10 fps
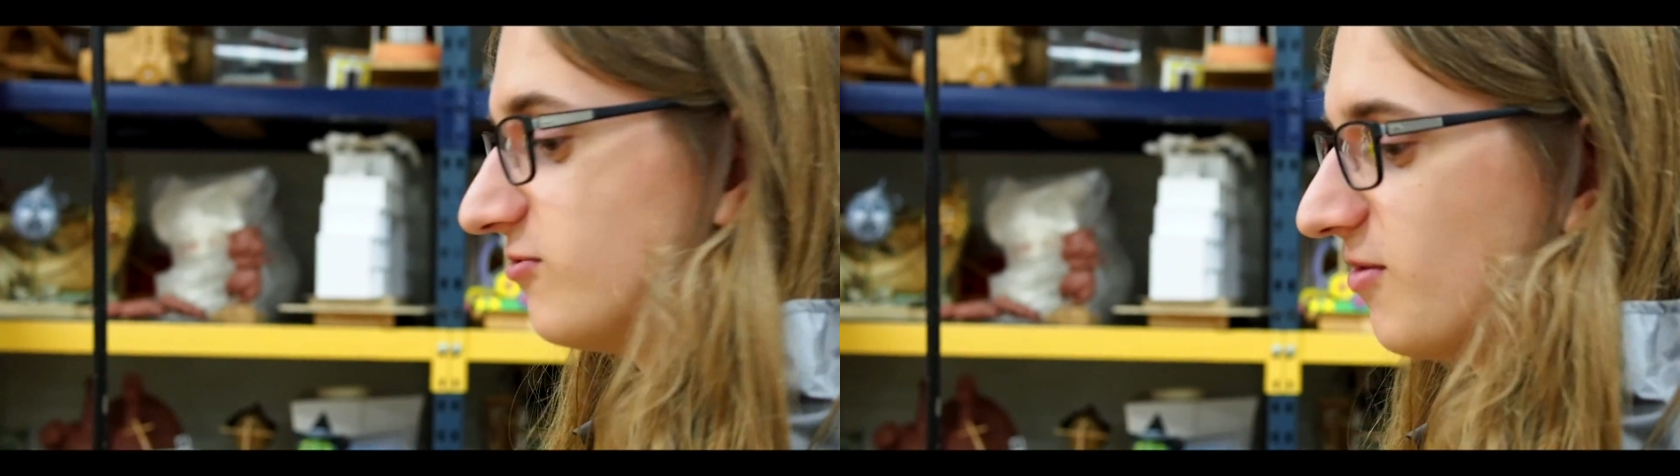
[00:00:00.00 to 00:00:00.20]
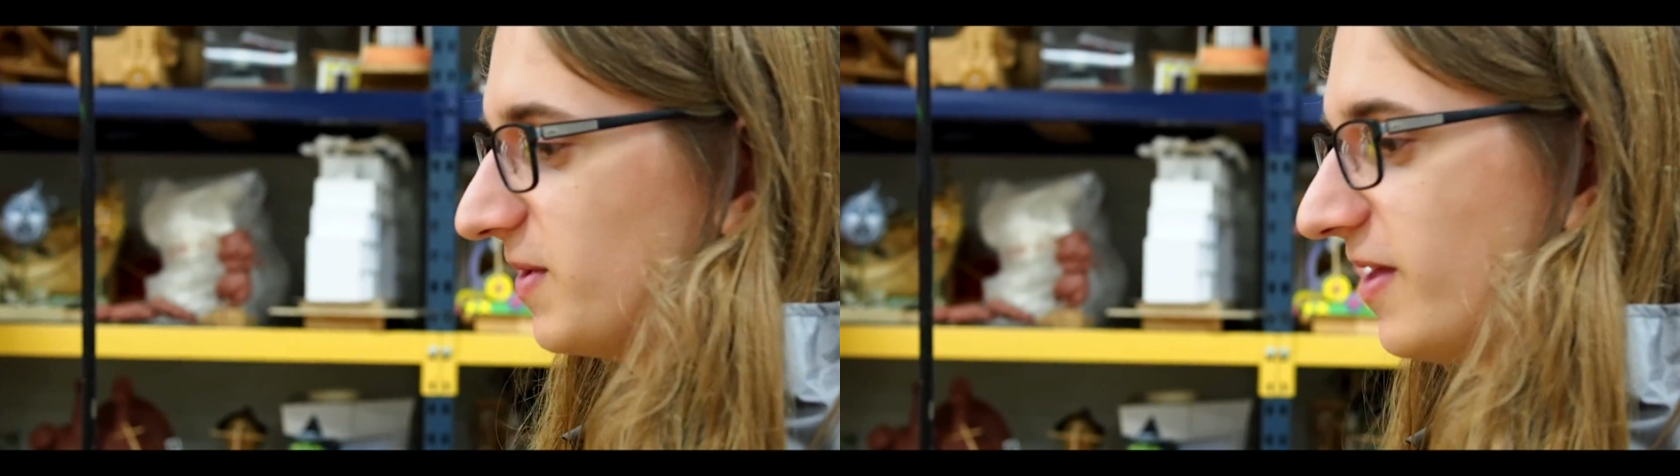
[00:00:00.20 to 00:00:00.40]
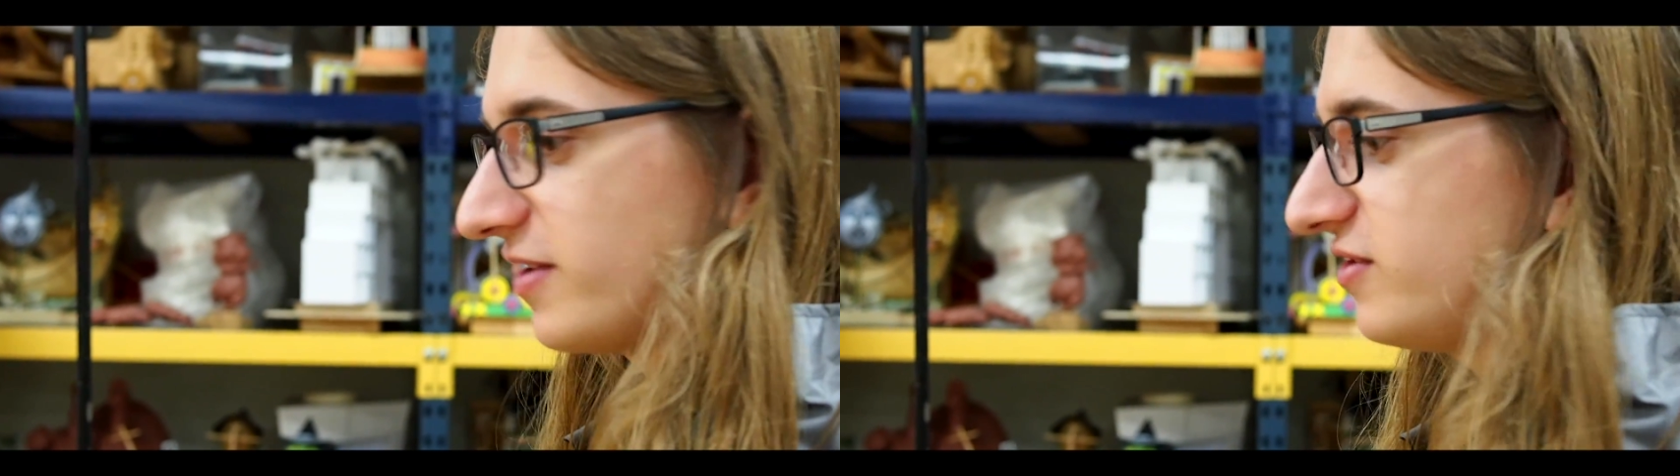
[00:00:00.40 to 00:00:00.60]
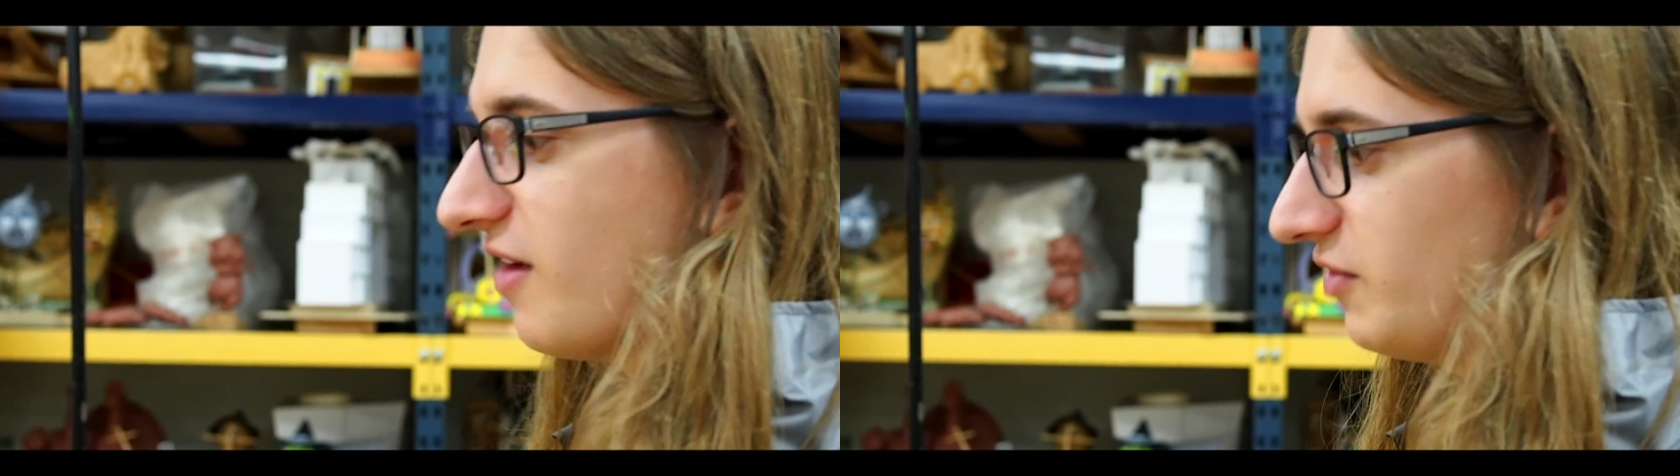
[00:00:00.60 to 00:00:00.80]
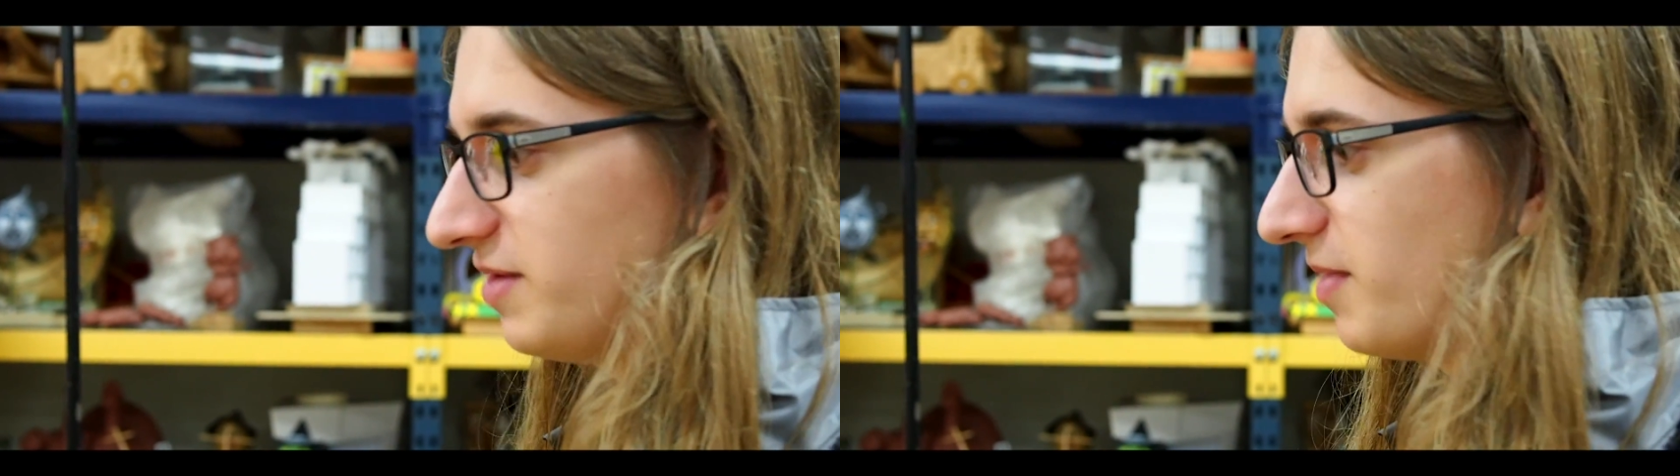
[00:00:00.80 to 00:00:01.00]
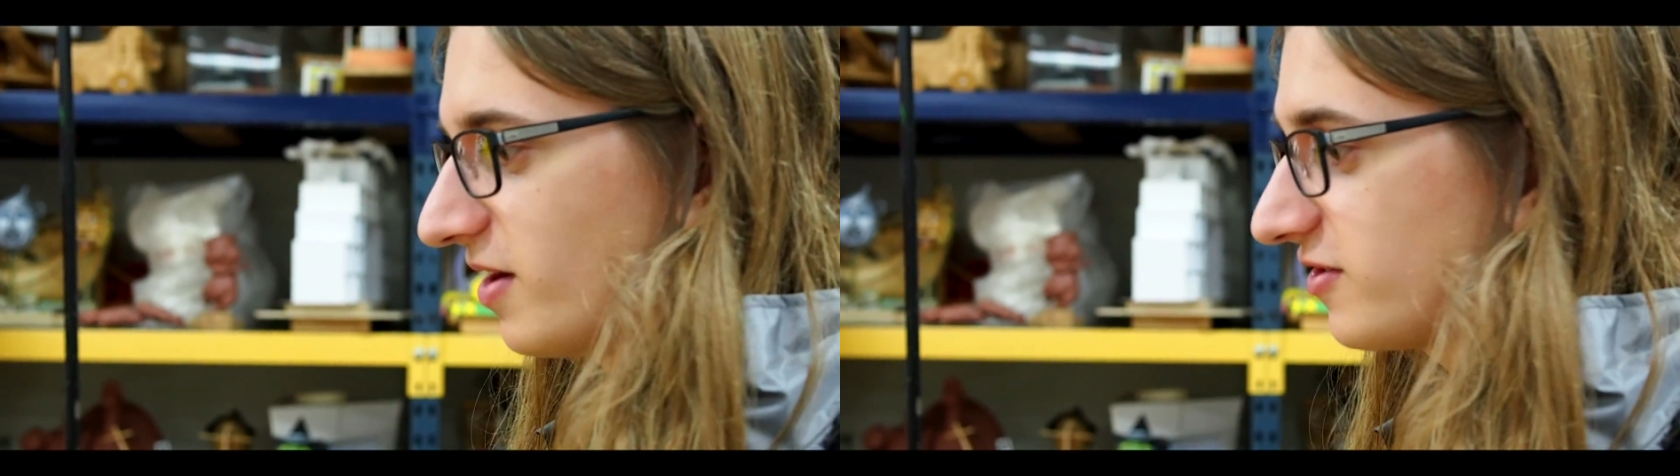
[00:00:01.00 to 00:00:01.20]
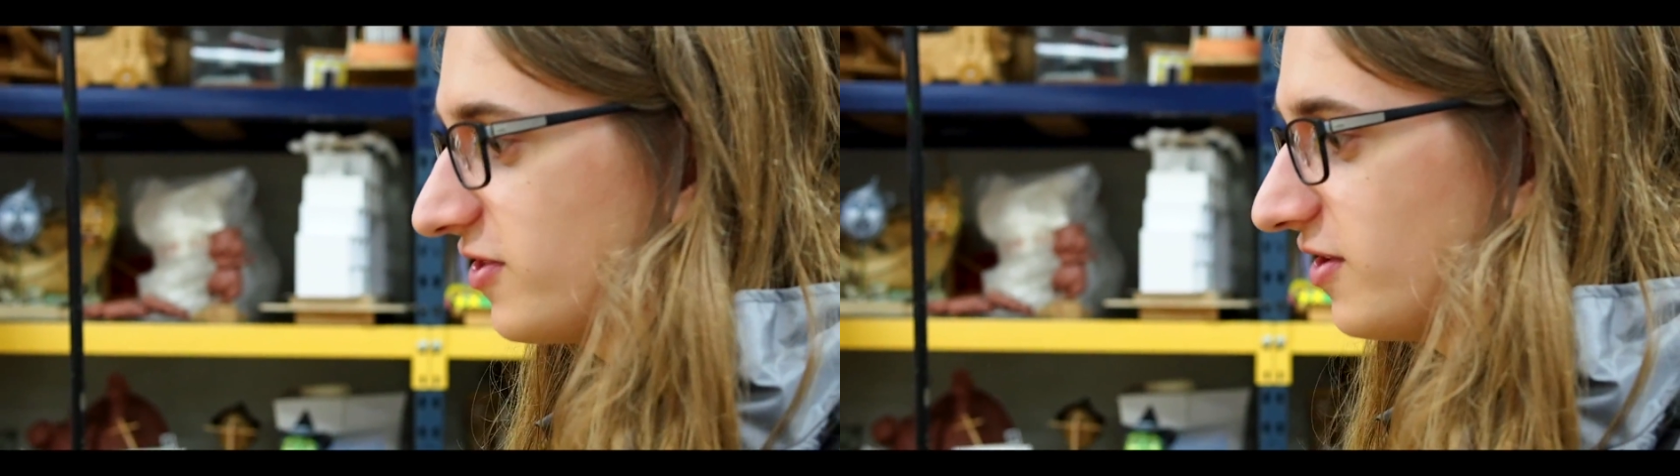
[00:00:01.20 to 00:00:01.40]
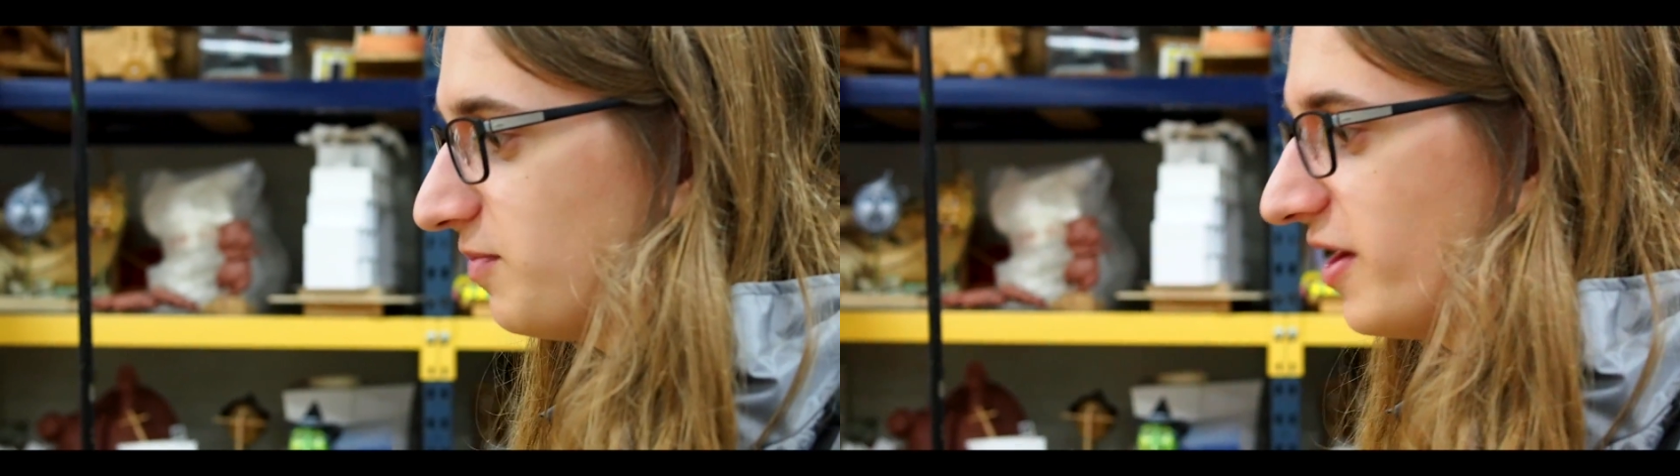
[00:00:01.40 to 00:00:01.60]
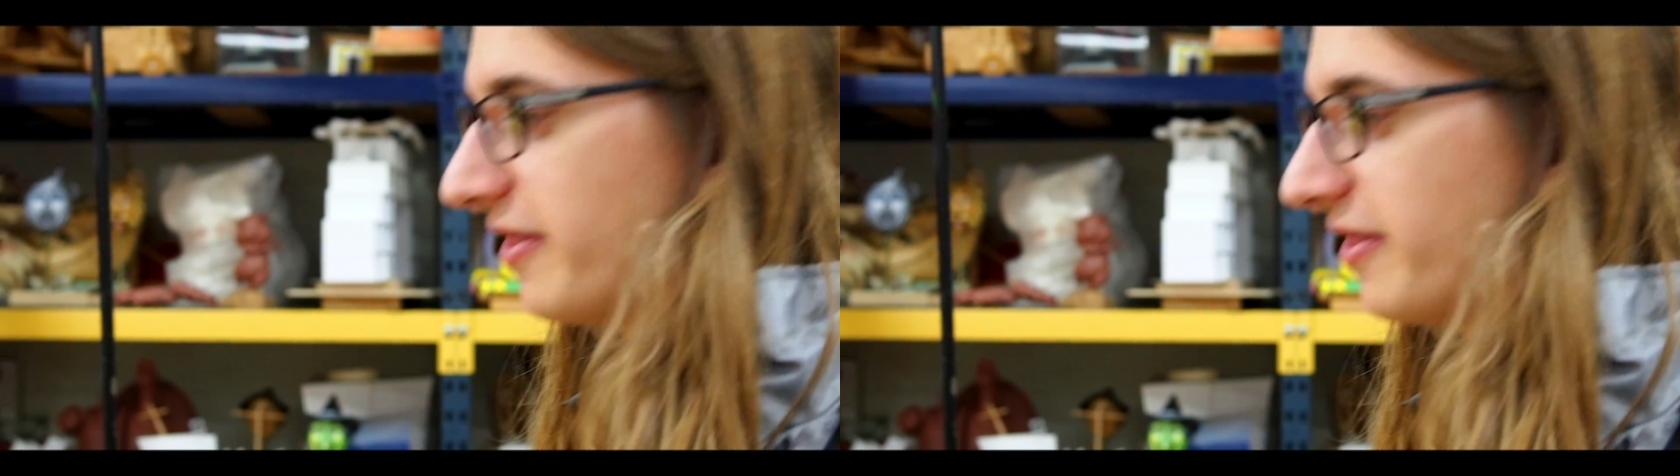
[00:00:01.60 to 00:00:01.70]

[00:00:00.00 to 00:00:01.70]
You owe me like 70 bucks at this point,